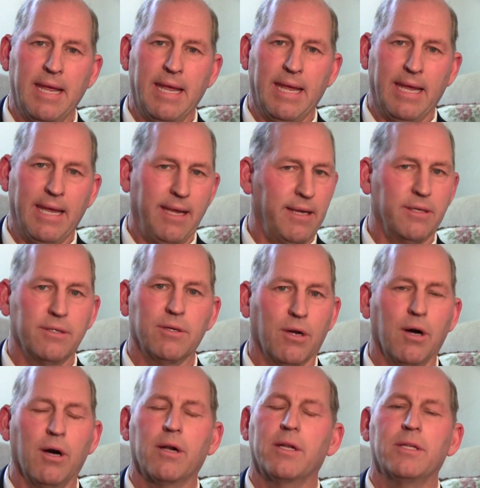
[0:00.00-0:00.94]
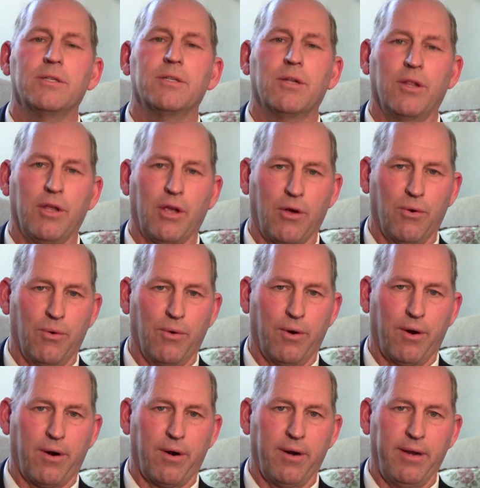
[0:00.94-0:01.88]
He is honest to the
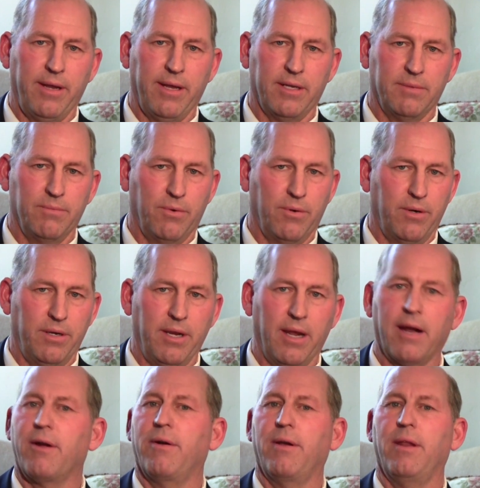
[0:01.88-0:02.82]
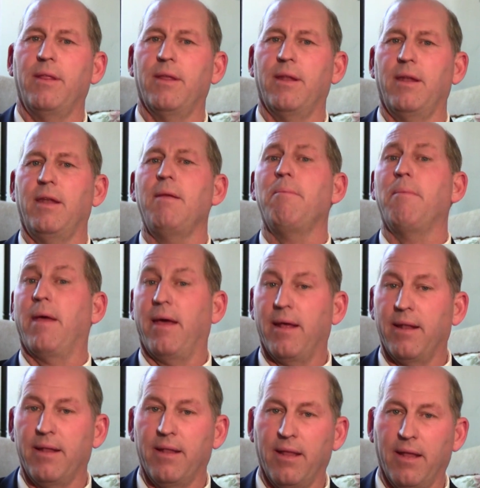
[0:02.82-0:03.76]
core. He has more integrity than any
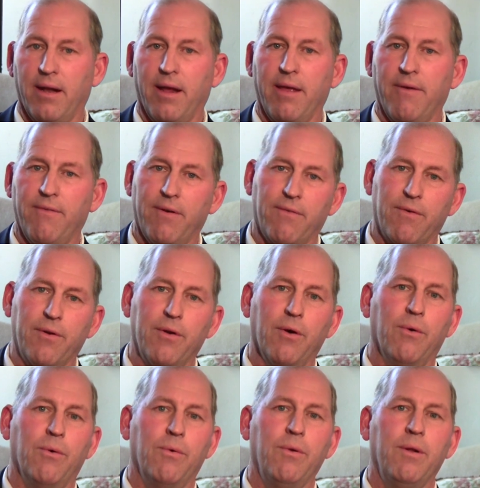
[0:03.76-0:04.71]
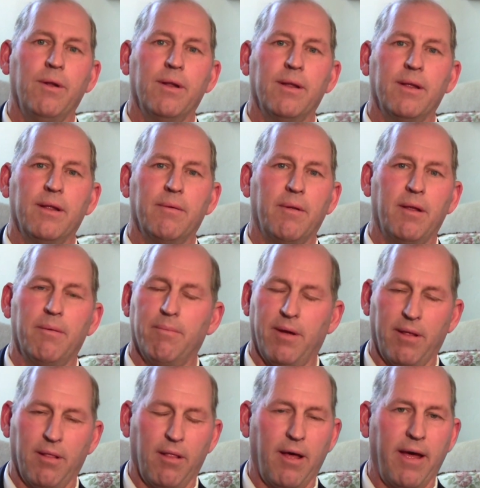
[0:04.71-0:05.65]
man that I have ever known in
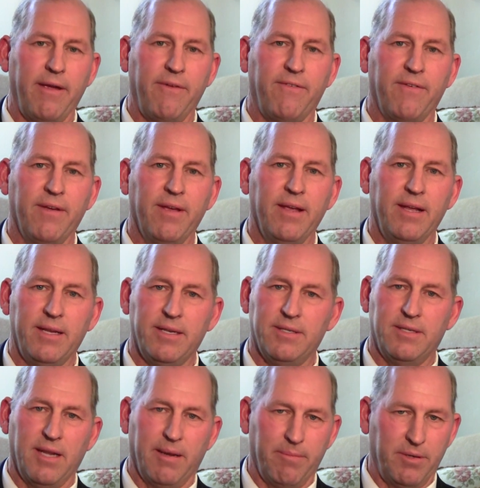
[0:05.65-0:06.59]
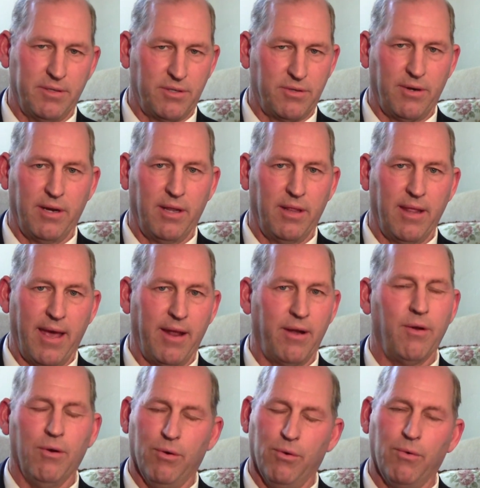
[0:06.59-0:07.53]
my life. He's demonstrated that
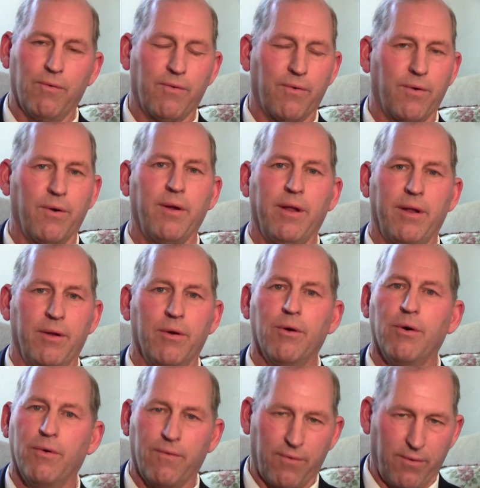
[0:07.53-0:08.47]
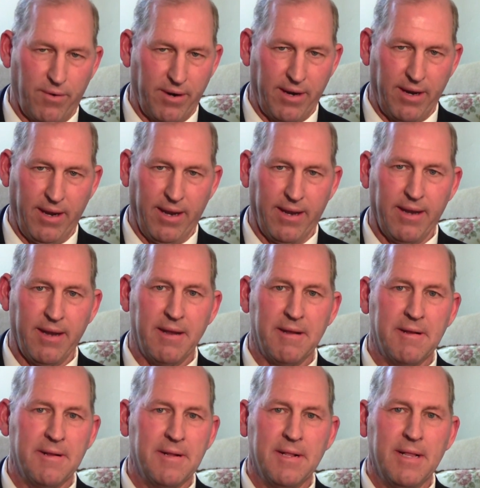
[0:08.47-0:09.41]
over and over again.
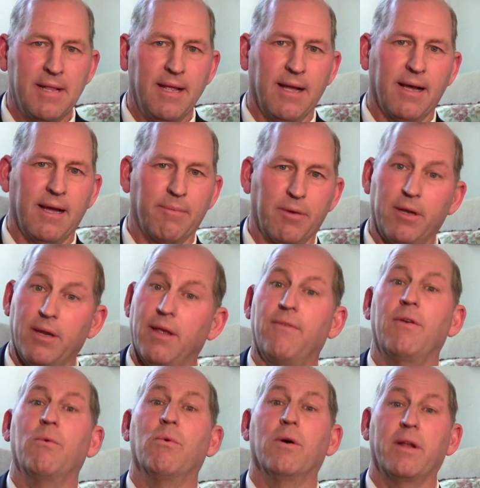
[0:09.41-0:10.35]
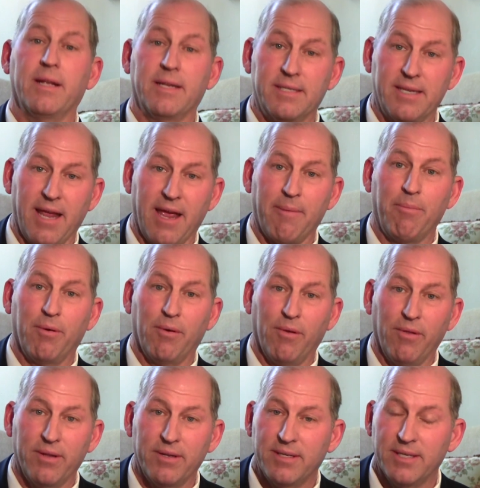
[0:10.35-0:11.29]
I'm going to give you one
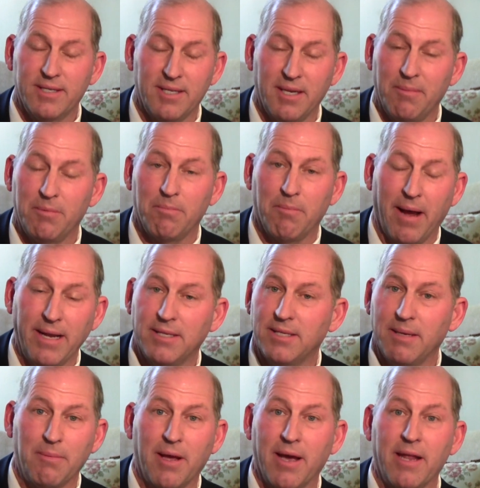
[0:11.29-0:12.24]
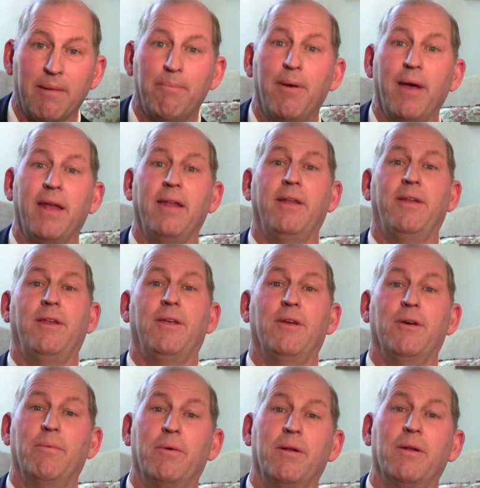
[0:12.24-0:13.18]
example that just might seem kind of petty to
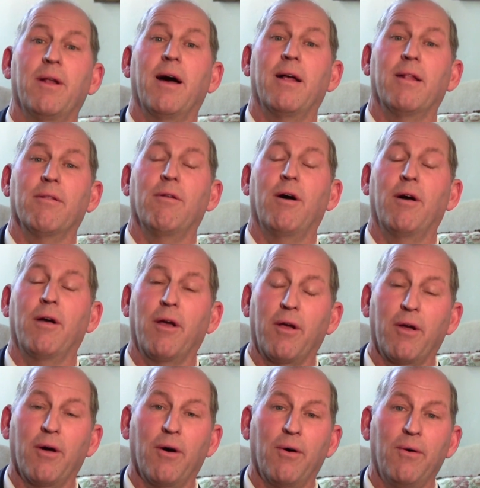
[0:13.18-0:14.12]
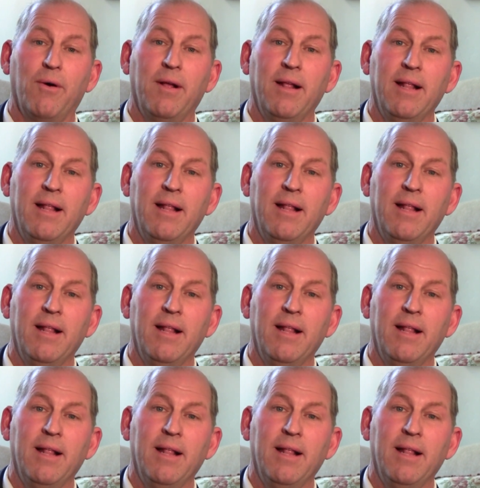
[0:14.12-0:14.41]
you, but not long ago,